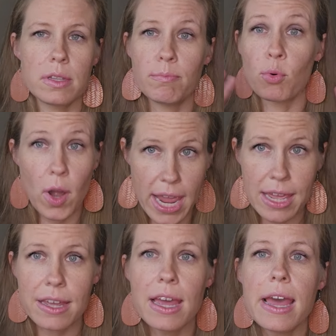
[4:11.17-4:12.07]

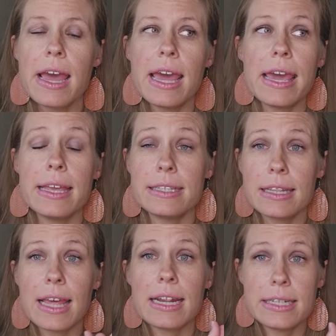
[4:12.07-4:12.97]
break is
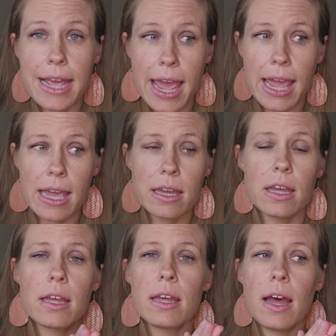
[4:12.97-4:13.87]
that they take
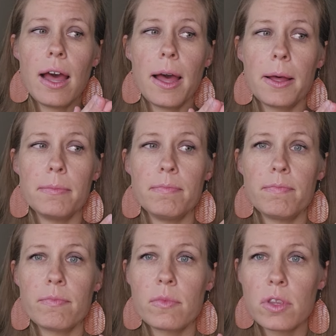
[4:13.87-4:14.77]

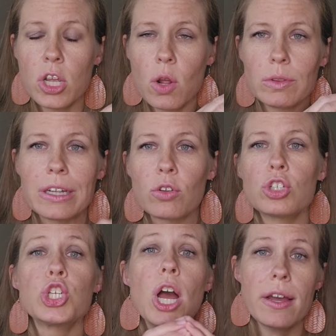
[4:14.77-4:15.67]
um, you know little
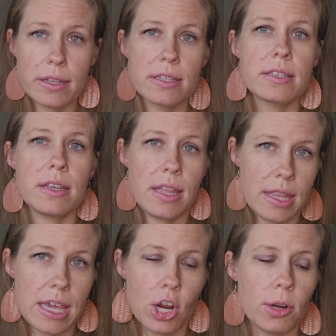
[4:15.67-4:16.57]
chunks in
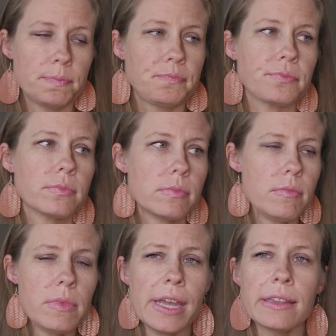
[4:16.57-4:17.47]
the year
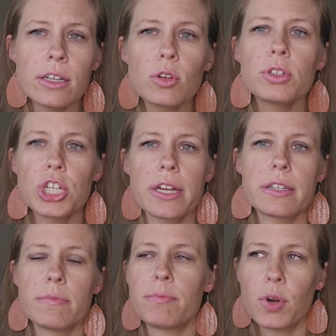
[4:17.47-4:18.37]
and little chunk
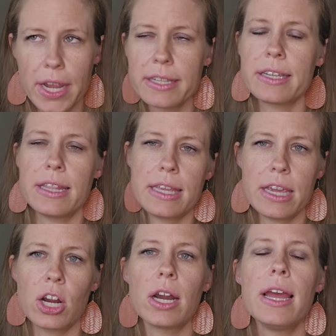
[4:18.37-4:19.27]
breaks in the
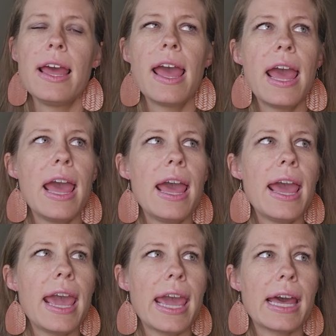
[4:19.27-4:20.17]
year
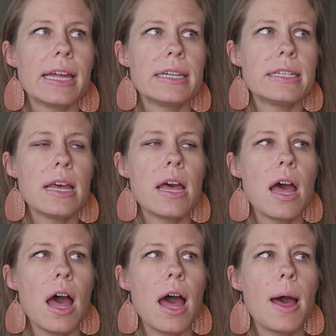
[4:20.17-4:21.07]
and
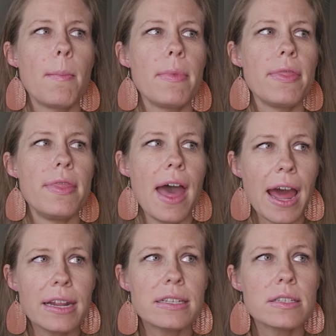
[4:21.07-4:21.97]
um,
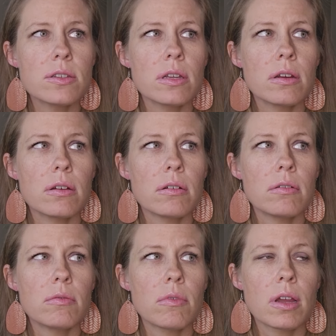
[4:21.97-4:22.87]
that is
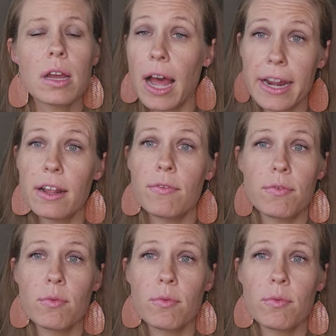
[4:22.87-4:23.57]
kind of